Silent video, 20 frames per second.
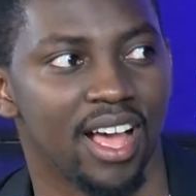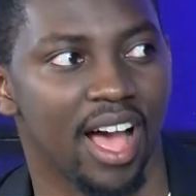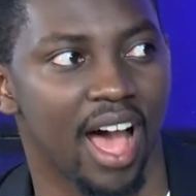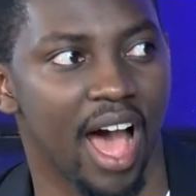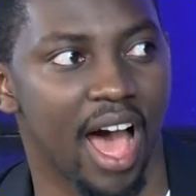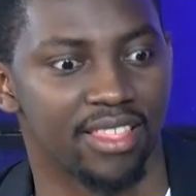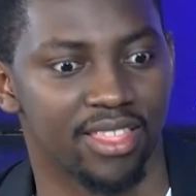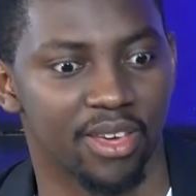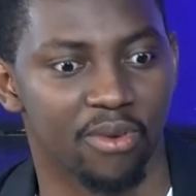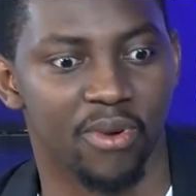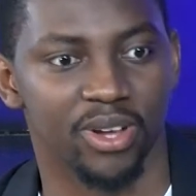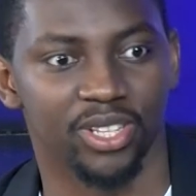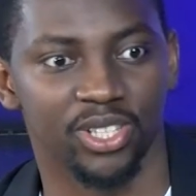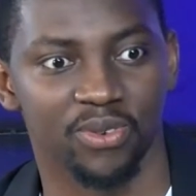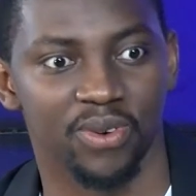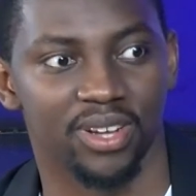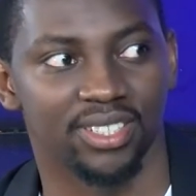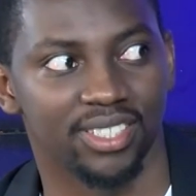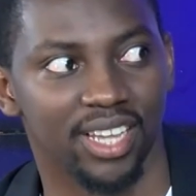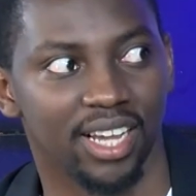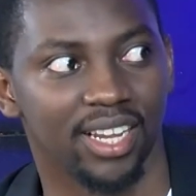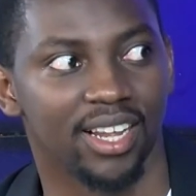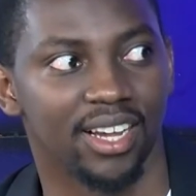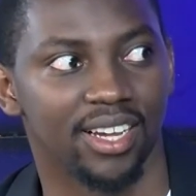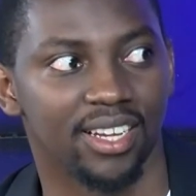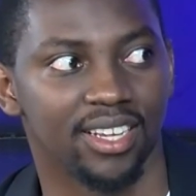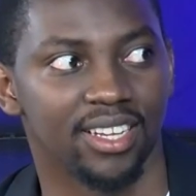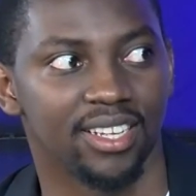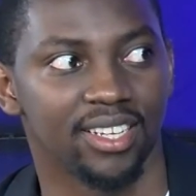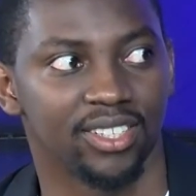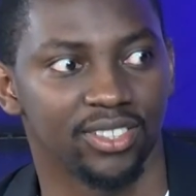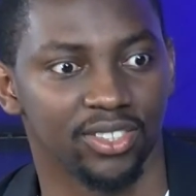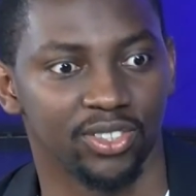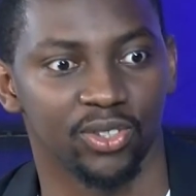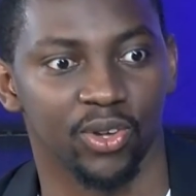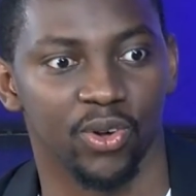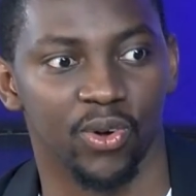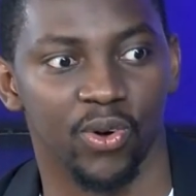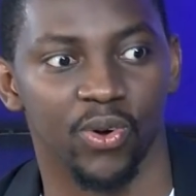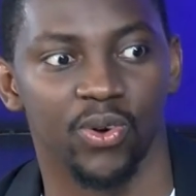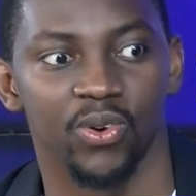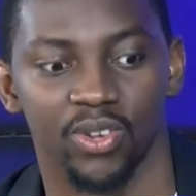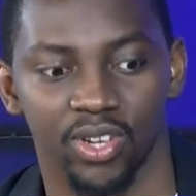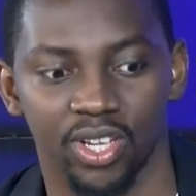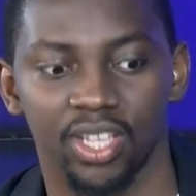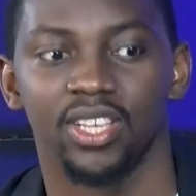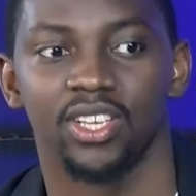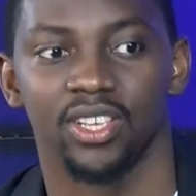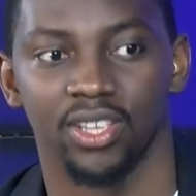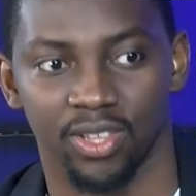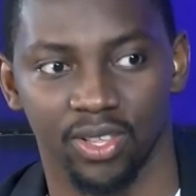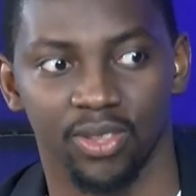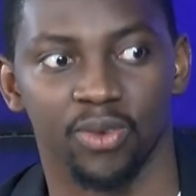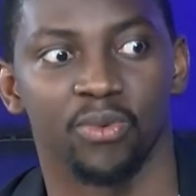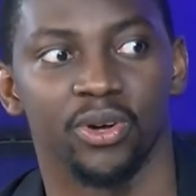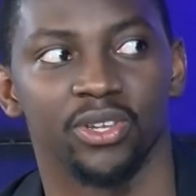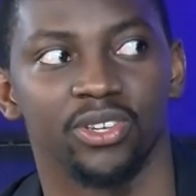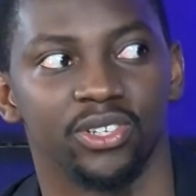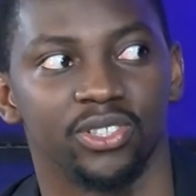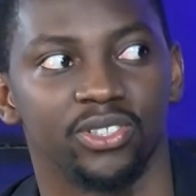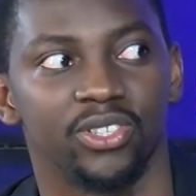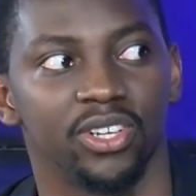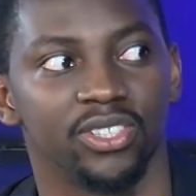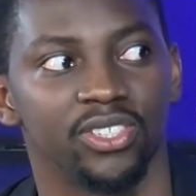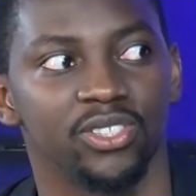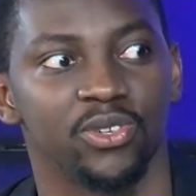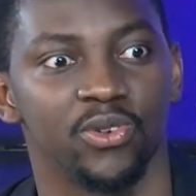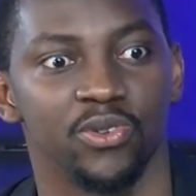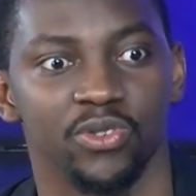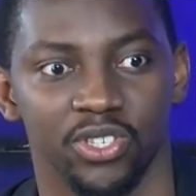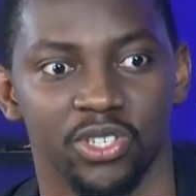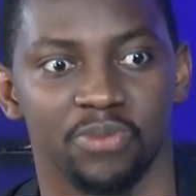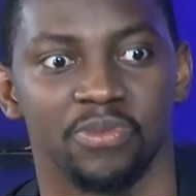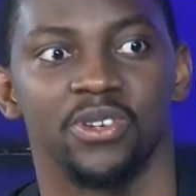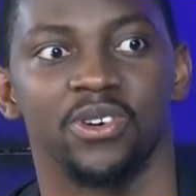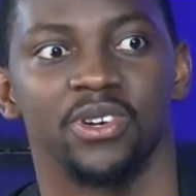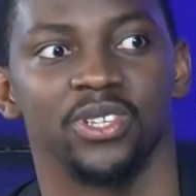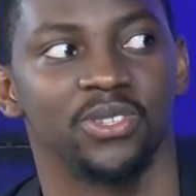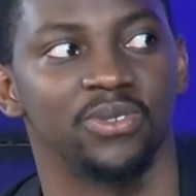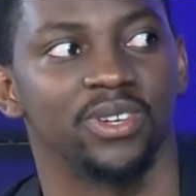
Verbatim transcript: and they went to Andela. So when you're done school, you should be going to